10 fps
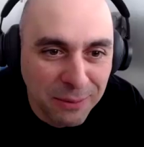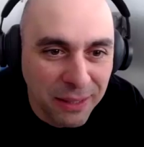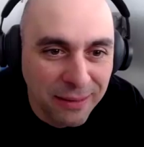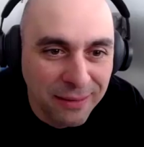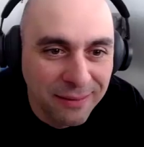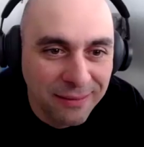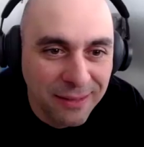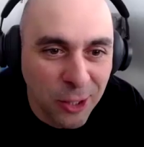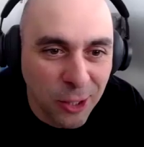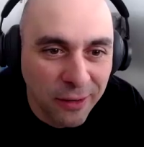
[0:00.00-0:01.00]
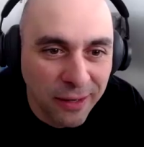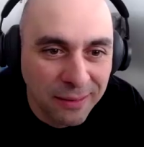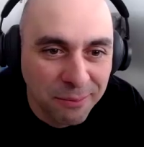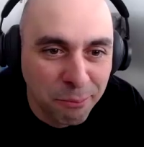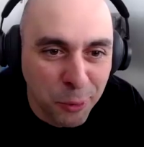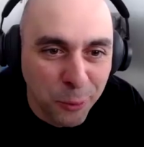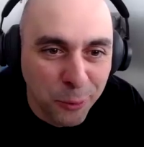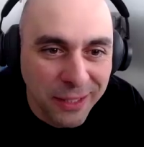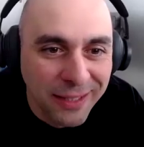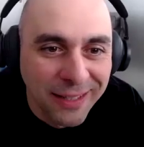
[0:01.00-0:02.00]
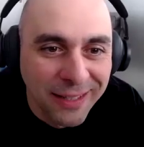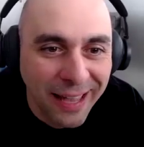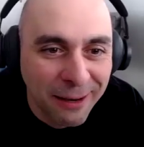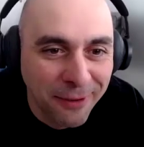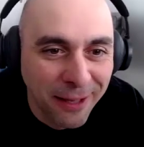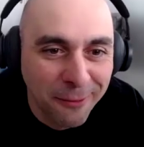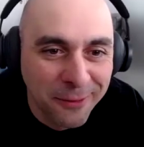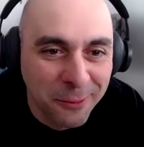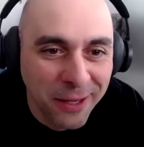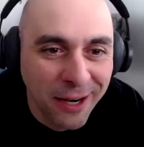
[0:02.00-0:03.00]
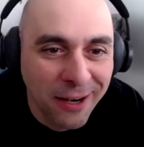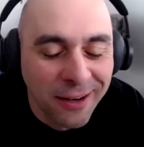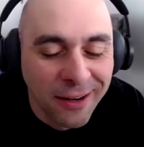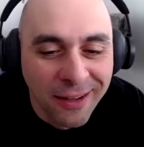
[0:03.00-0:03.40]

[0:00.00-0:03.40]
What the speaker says: that's been gone and pruned and fell off the radar.